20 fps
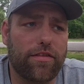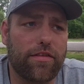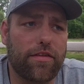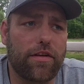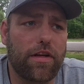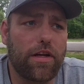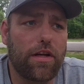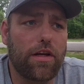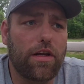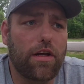And
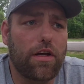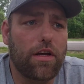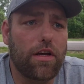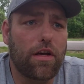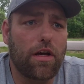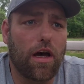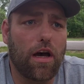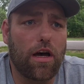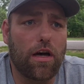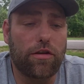
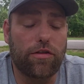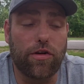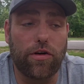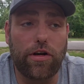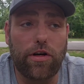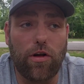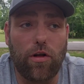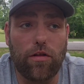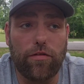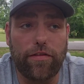
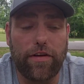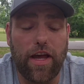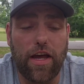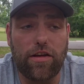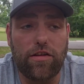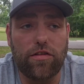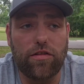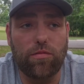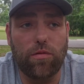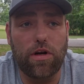jury
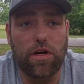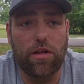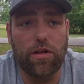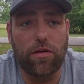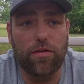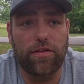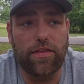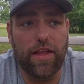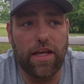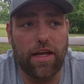nullification is one of
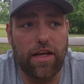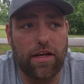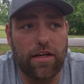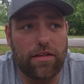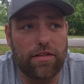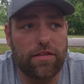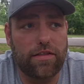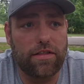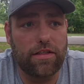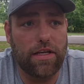those
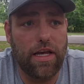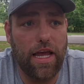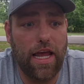things,